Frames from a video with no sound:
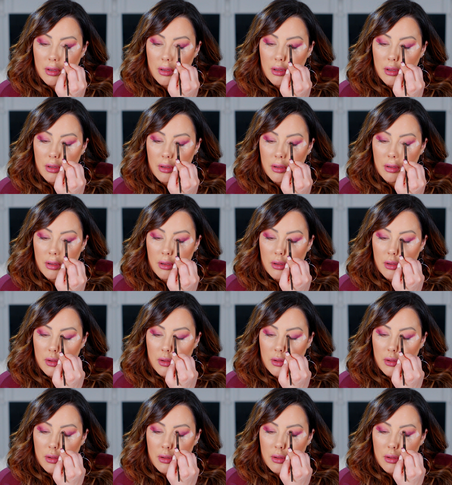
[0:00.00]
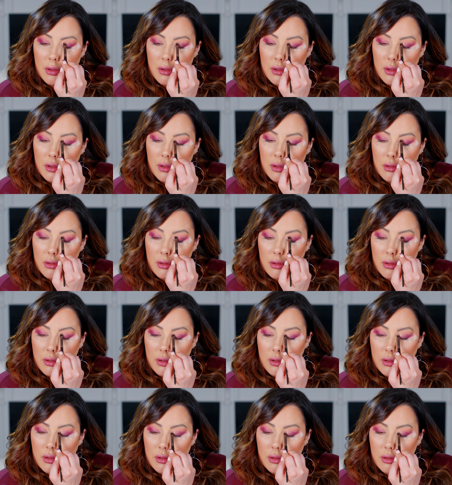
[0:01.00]

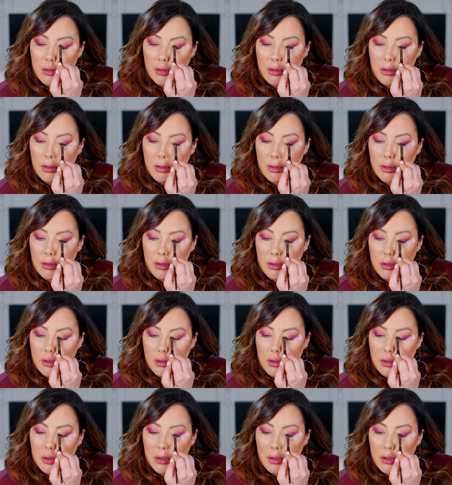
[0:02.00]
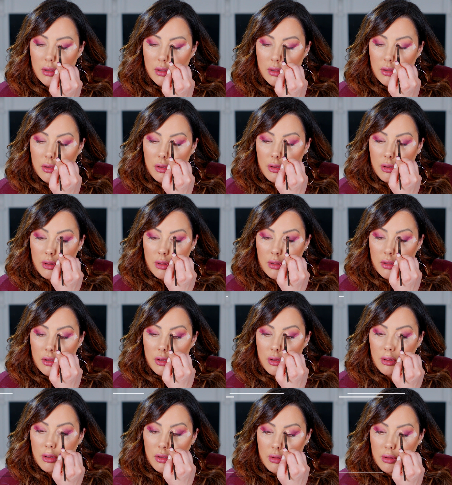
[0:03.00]

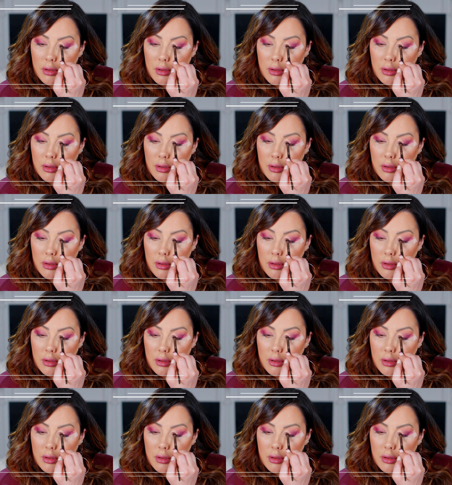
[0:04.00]
(no one is talking)